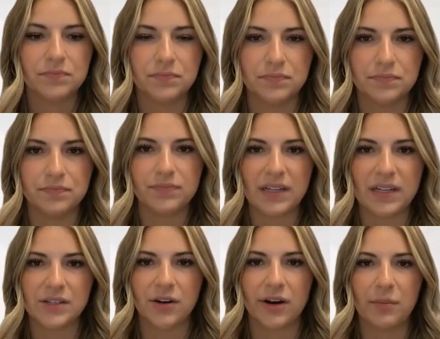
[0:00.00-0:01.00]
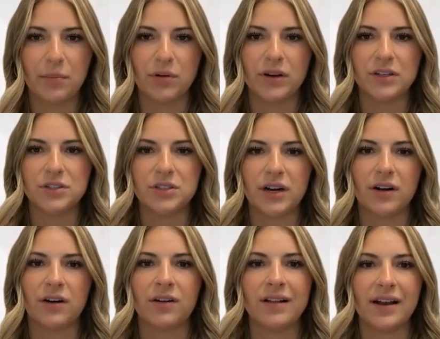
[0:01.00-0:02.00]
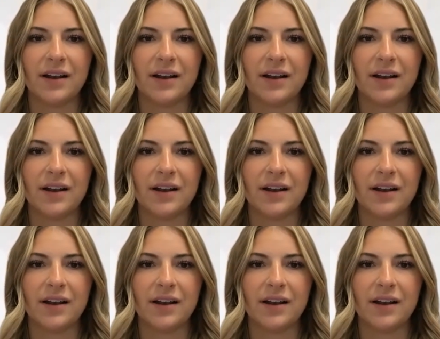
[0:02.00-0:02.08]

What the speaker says: Mm-hmm. That's a great point, Cheryl.